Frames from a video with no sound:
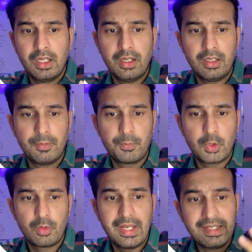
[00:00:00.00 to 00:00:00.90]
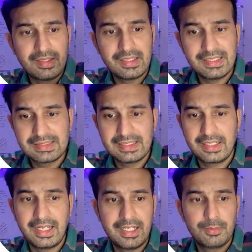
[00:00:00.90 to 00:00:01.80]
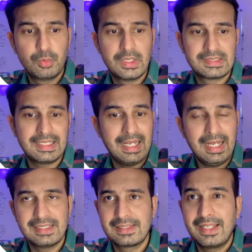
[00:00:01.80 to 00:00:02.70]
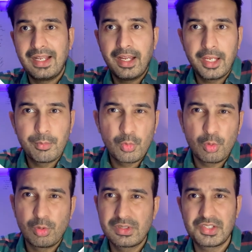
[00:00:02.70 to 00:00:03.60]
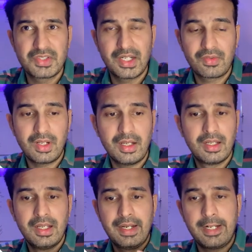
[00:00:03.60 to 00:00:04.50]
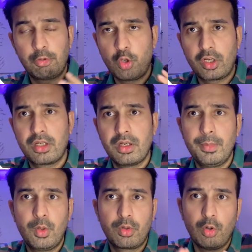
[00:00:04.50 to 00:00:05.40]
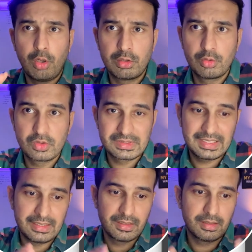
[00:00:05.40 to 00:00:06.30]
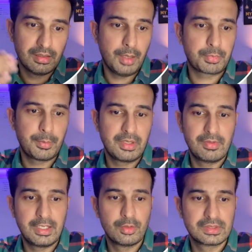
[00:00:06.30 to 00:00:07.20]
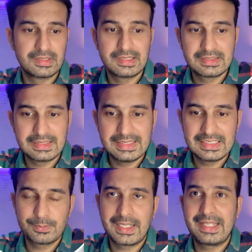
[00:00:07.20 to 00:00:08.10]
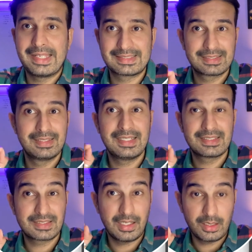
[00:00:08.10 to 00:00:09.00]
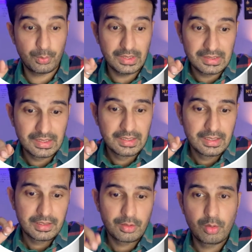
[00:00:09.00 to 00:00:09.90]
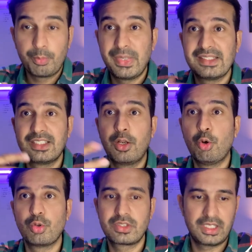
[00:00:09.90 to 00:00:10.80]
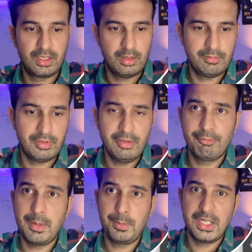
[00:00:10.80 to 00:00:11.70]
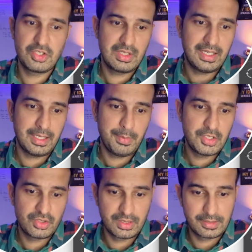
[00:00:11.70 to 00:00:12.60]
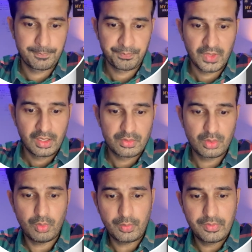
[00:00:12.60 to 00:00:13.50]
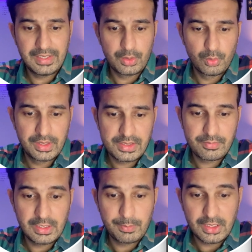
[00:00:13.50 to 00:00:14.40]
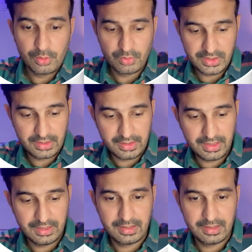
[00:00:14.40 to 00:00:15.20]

uh, you know entities that AWS has like IAM roles, etc. And I'm talking about all those in the upcoming videos in this series. But yes, let's start with you know basic hosting of a web page, like I mentioned. So what we'll do is we'll be using the